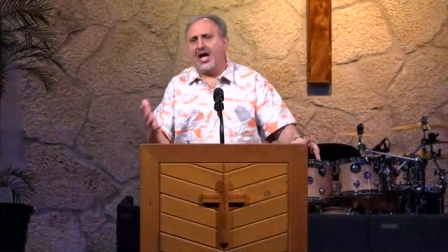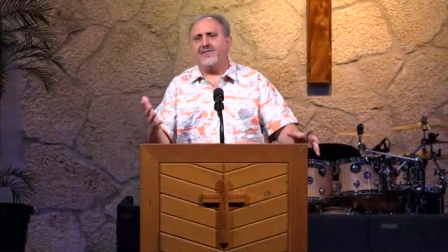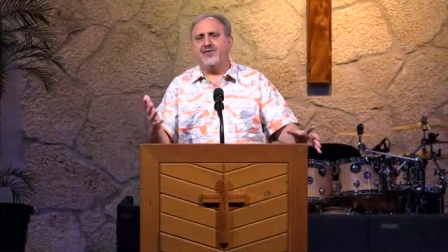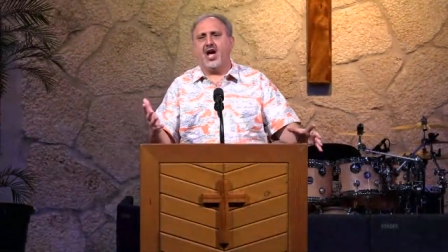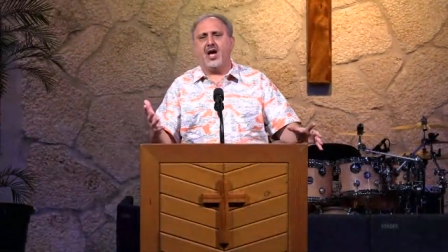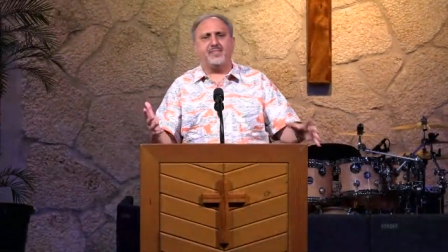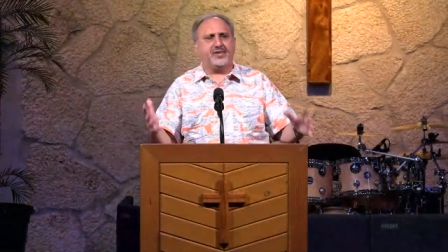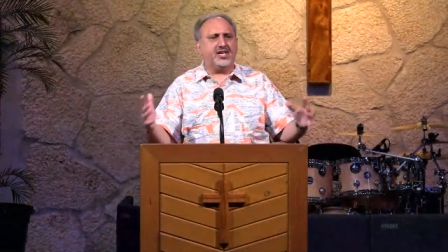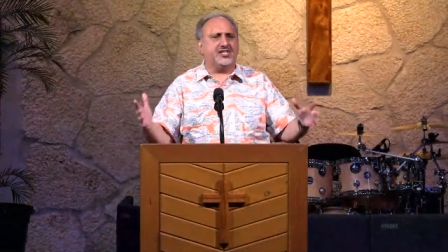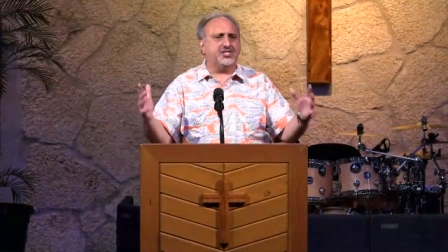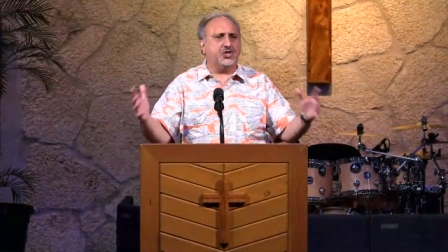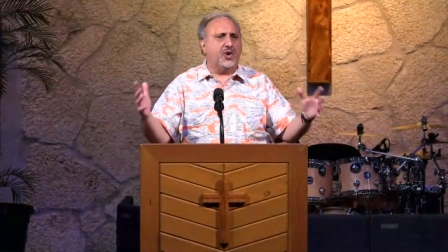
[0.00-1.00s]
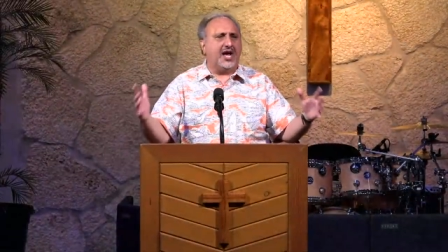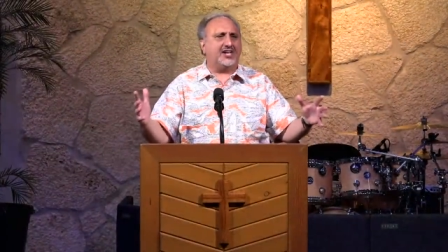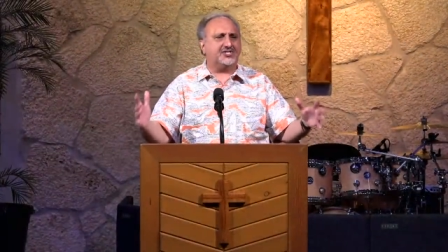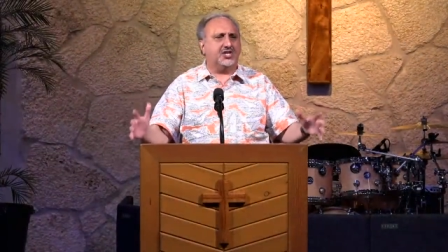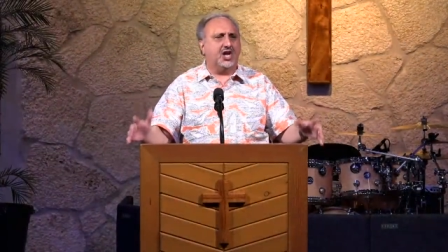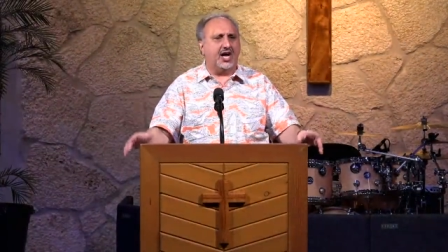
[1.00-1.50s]
You have not because you
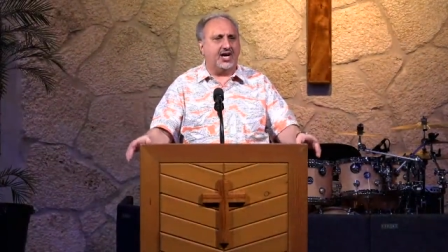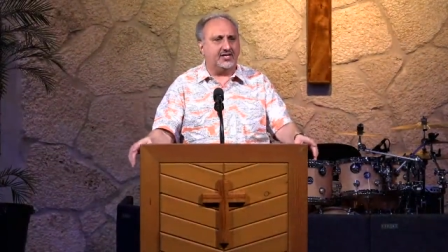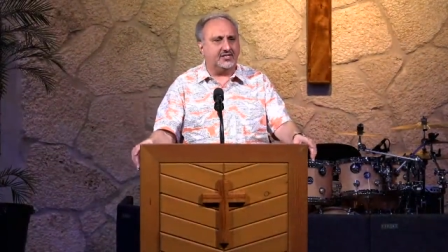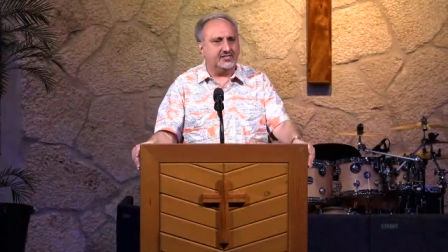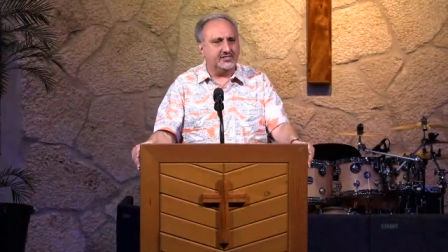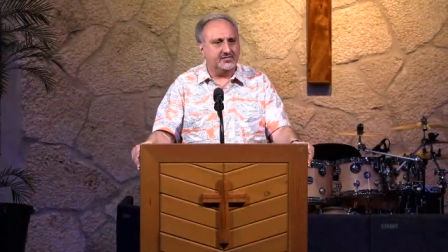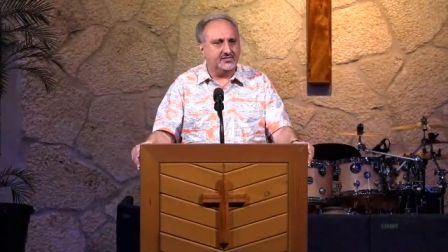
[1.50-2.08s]
ask not.